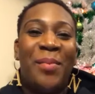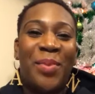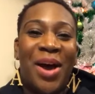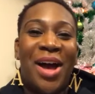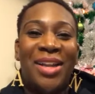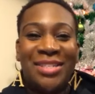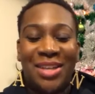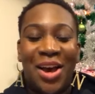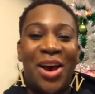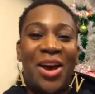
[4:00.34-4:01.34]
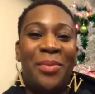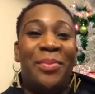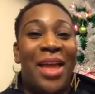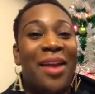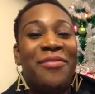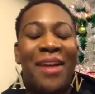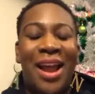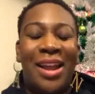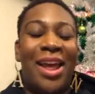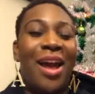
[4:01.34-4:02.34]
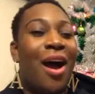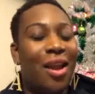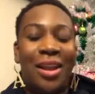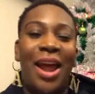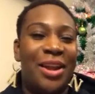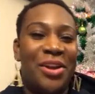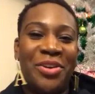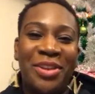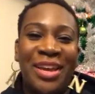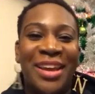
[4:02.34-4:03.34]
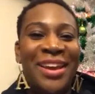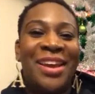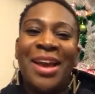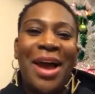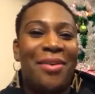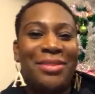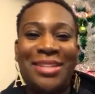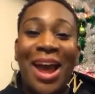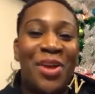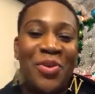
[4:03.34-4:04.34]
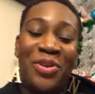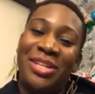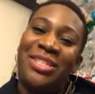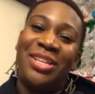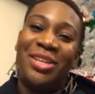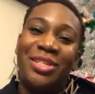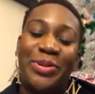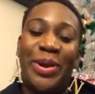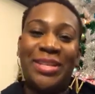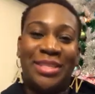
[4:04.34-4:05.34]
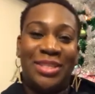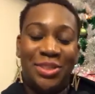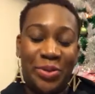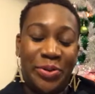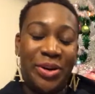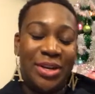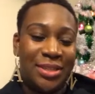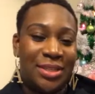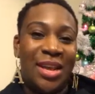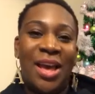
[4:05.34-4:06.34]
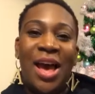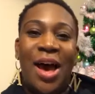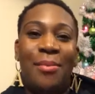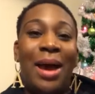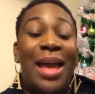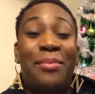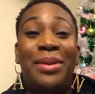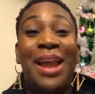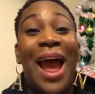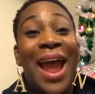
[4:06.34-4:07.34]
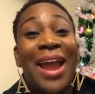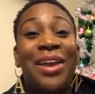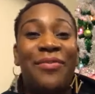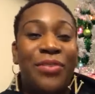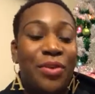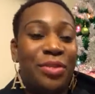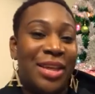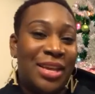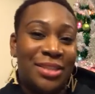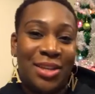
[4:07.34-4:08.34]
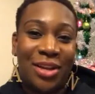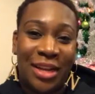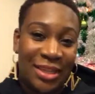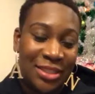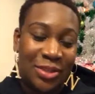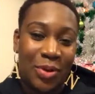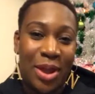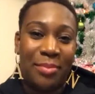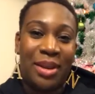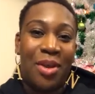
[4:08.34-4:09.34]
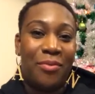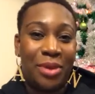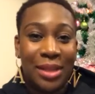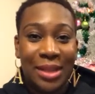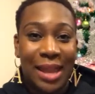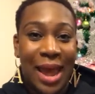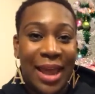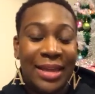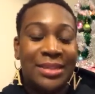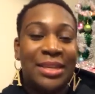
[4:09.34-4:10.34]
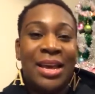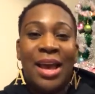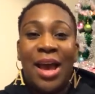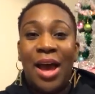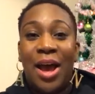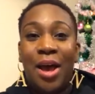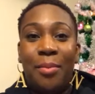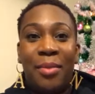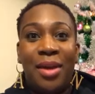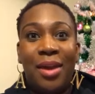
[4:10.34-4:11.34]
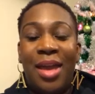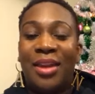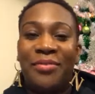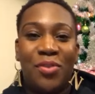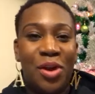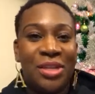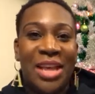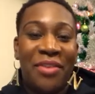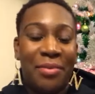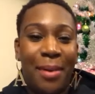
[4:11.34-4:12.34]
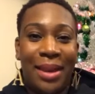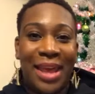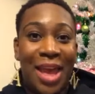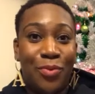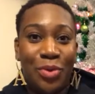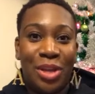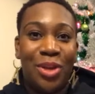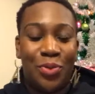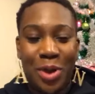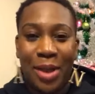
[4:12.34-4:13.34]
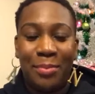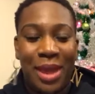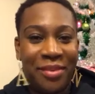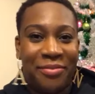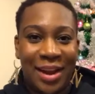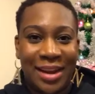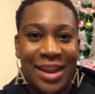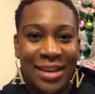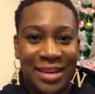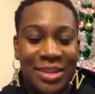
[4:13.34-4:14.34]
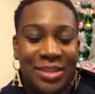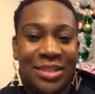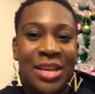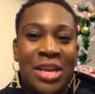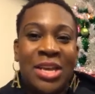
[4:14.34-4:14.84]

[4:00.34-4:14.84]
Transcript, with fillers: bought on Black Friday, online only. I was not going into those crazy stores. Um, I had been eyeing a few things on Instagram that I really liked. Um, and of course, everybody had really great Black Friday deals.